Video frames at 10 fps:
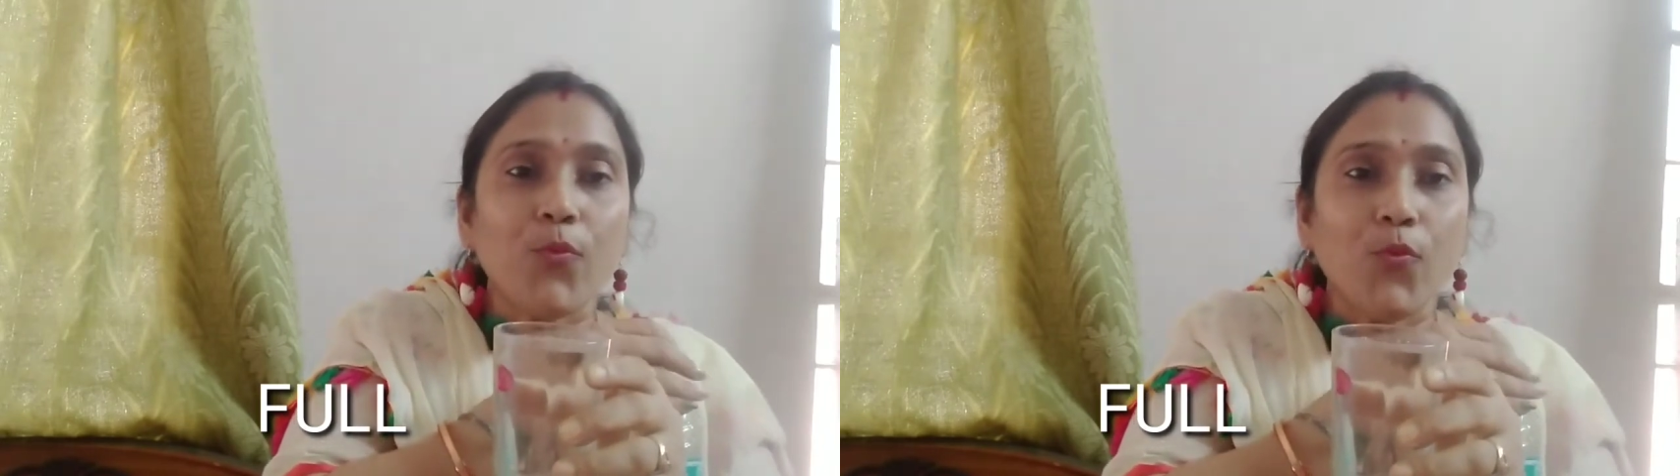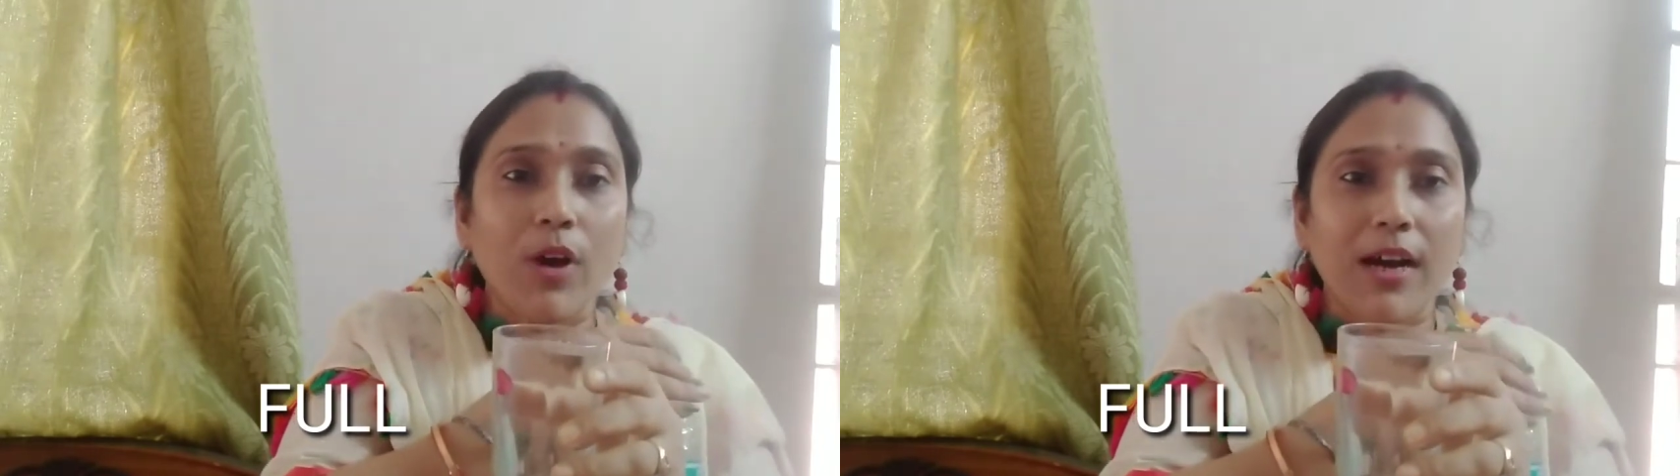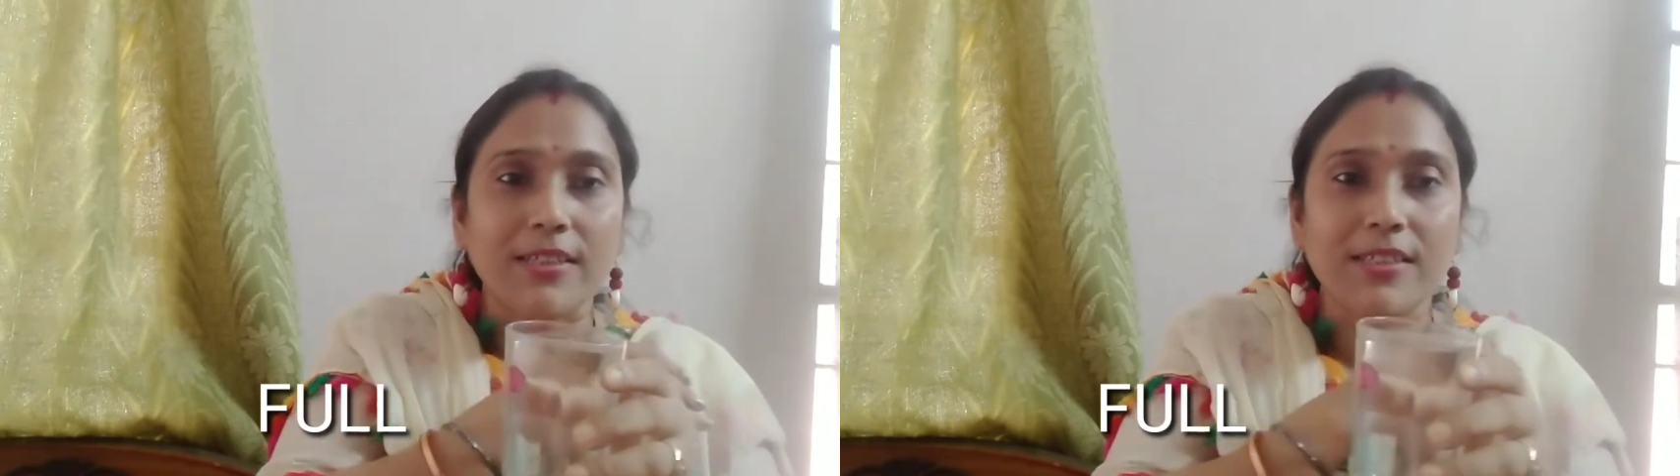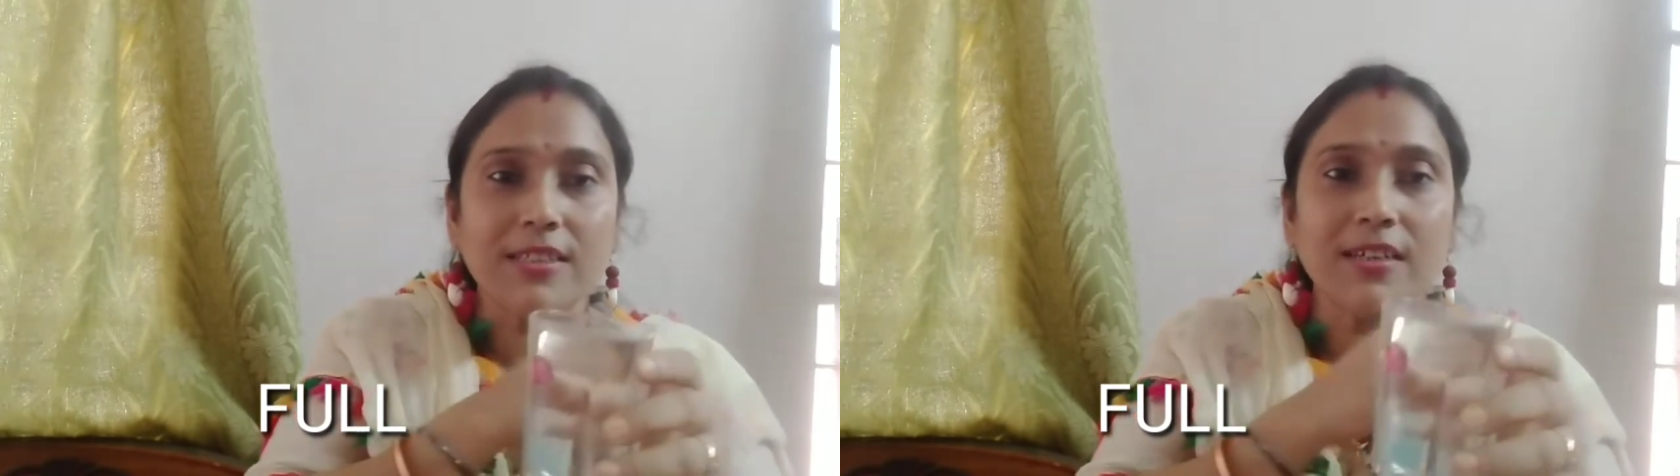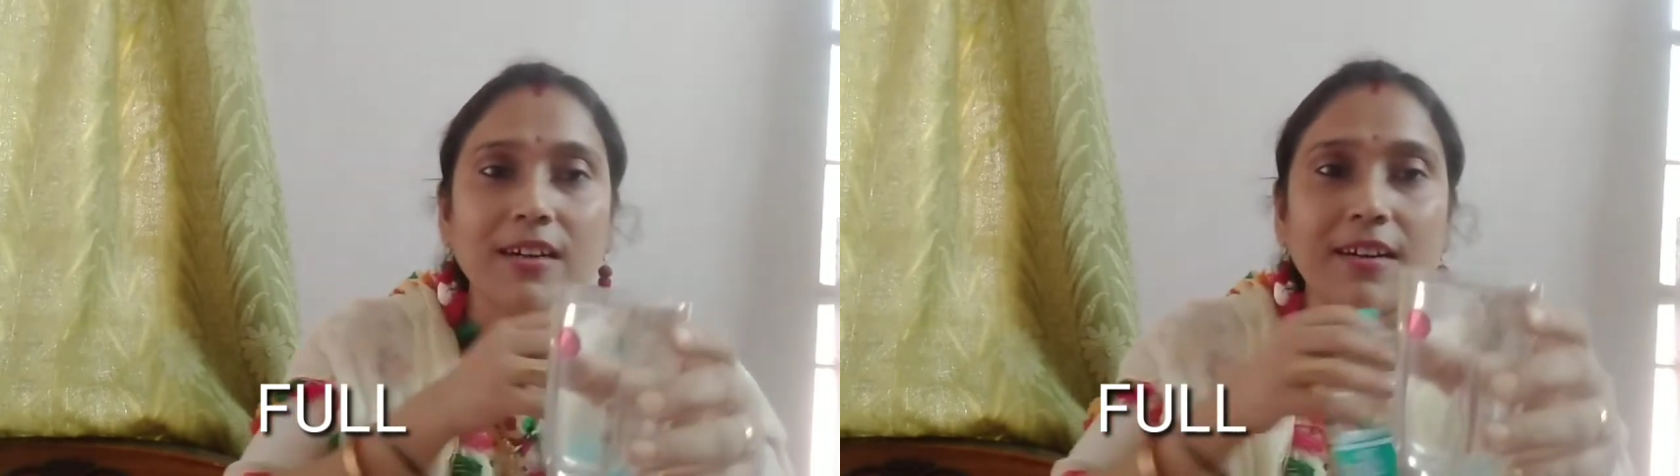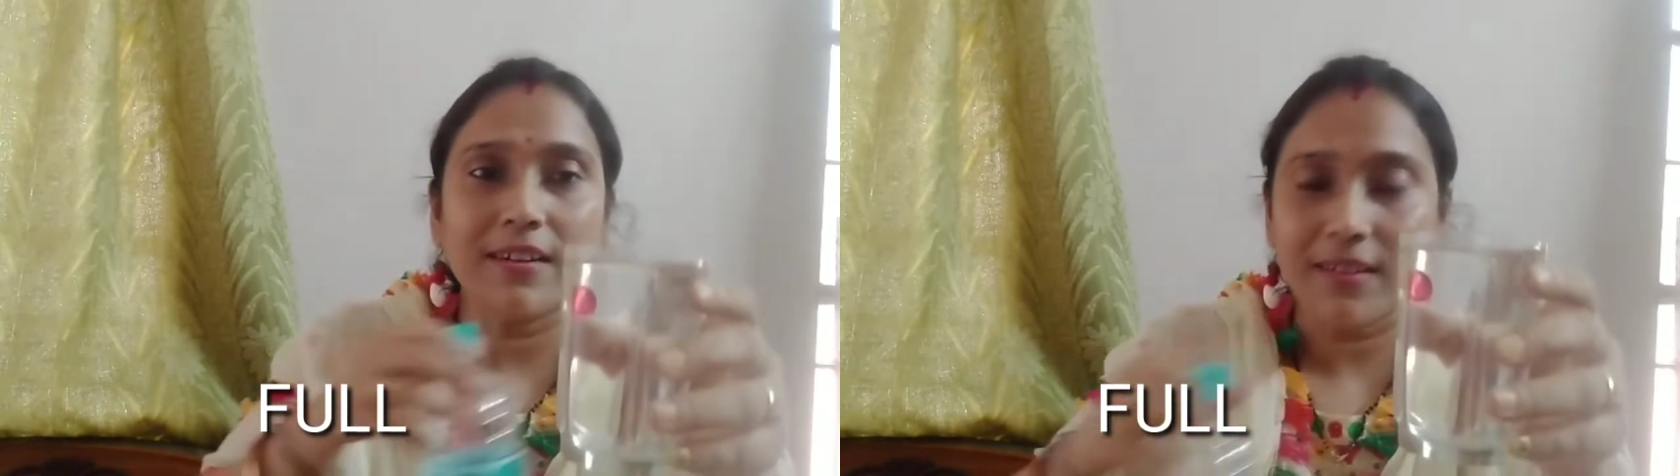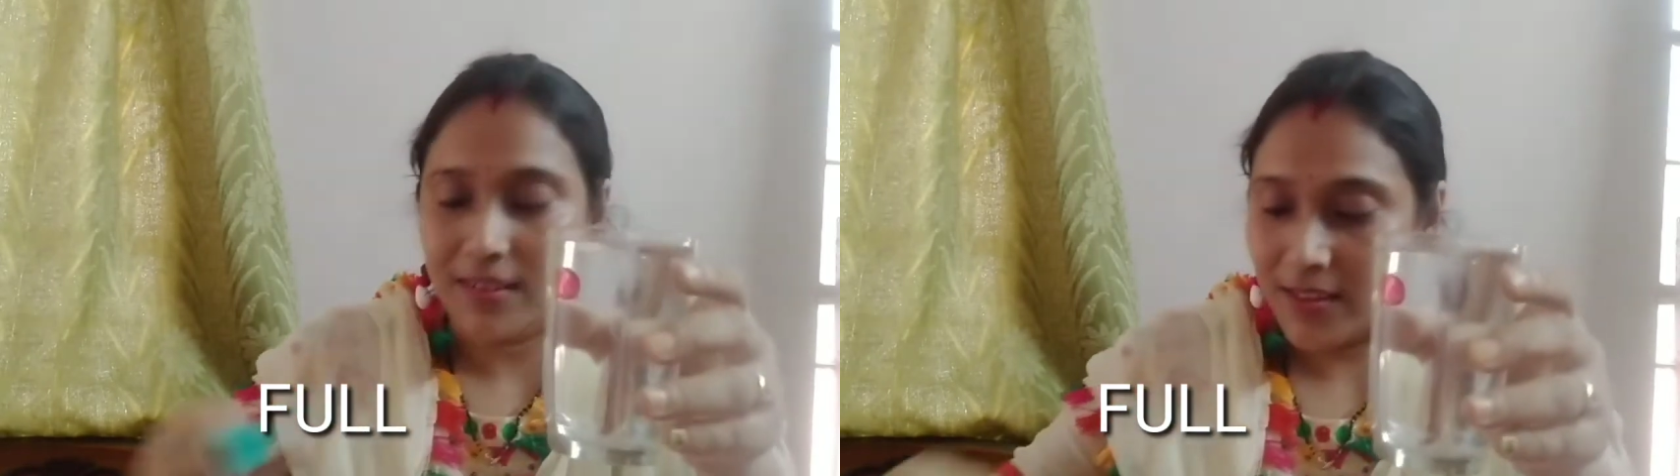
water.